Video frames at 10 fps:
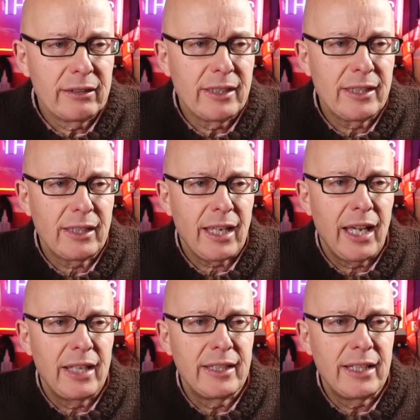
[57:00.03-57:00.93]
Is it
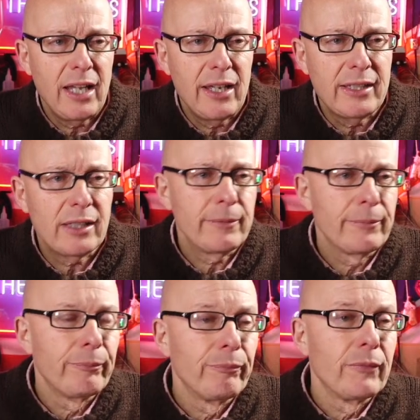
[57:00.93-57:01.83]
Adeliza?
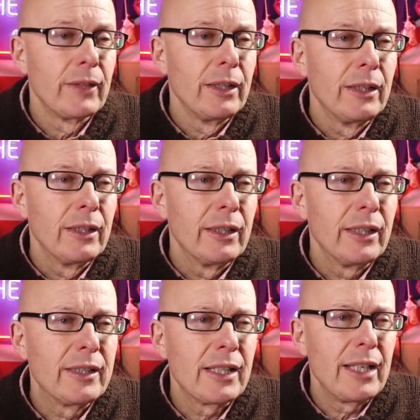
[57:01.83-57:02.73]

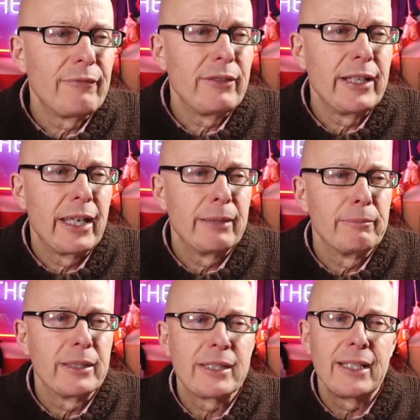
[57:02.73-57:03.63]
It's a lovely name.
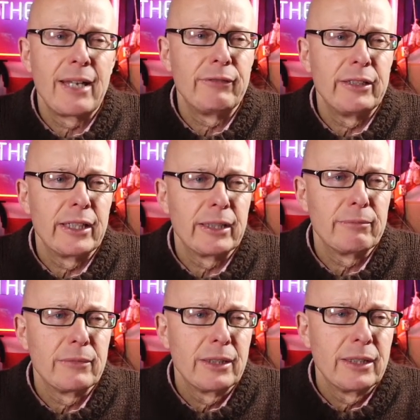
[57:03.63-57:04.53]

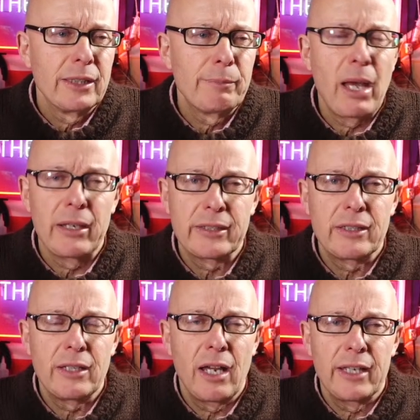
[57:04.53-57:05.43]

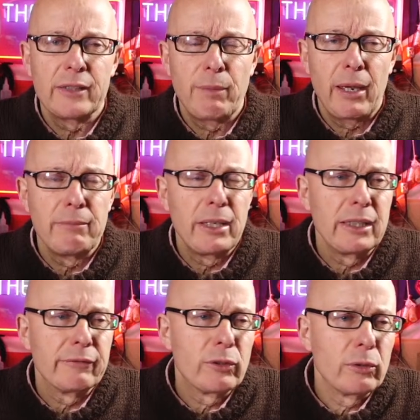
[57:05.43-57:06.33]
Bastardized by me,
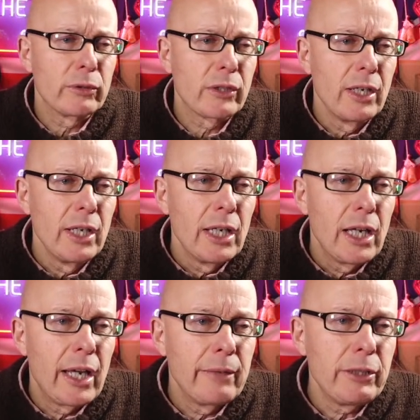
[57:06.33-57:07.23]
of course.
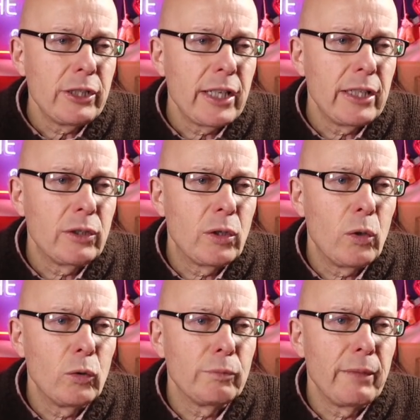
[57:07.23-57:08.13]
I wish they had
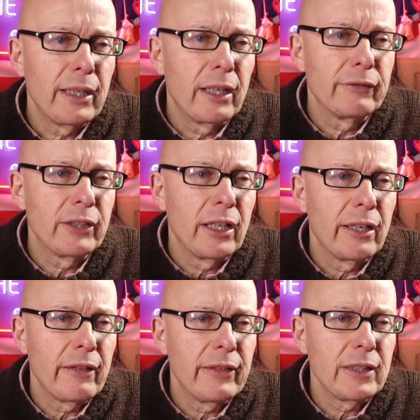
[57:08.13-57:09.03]
called me after
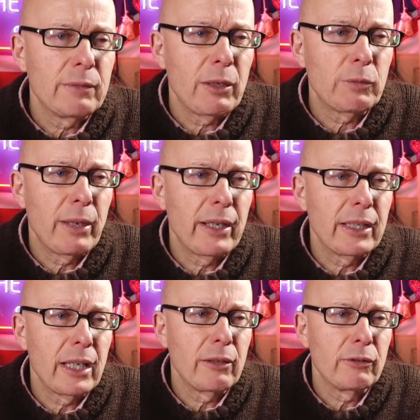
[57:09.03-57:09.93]
Hyde. I think it's much better
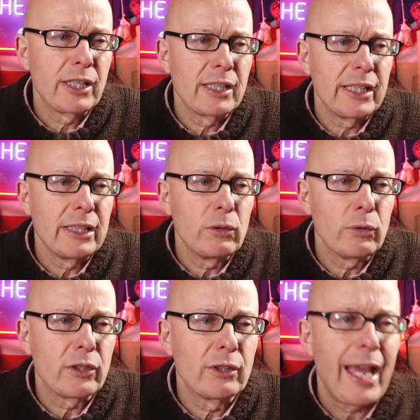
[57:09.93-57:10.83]
than I says Lee
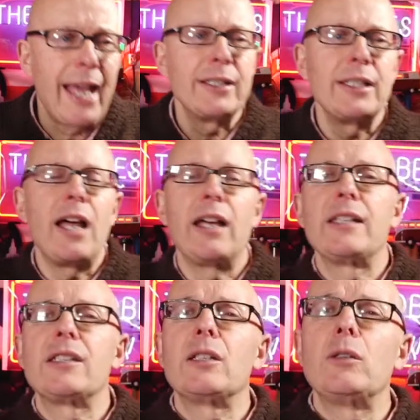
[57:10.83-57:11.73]
Lawson.
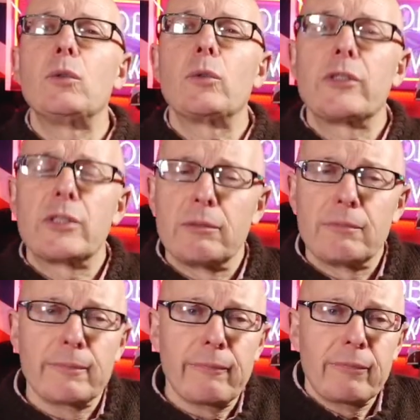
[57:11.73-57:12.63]
Adeliza Lawson.
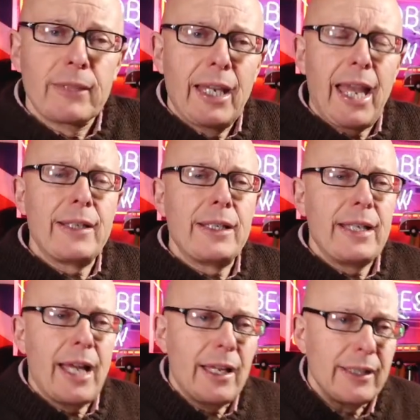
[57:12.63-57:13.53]

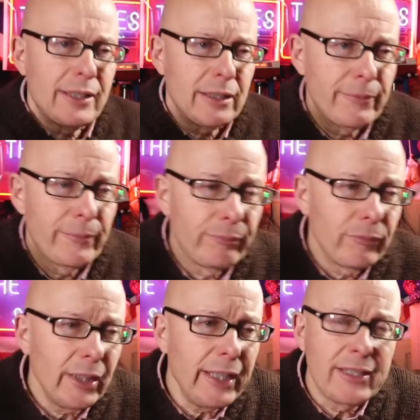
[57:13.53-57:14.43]
Adeliza.
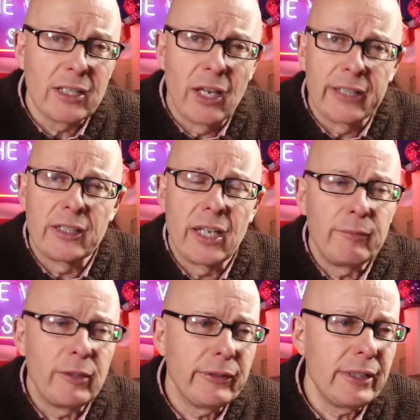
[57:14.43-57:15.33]
Lee's a nice
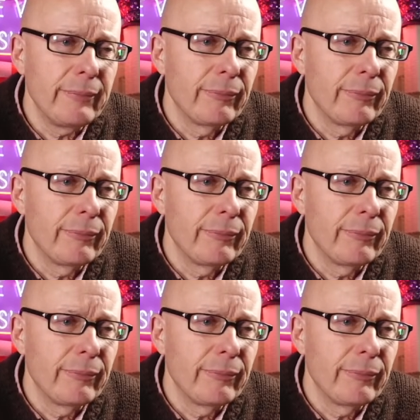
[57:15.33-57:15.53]
name, though, isn't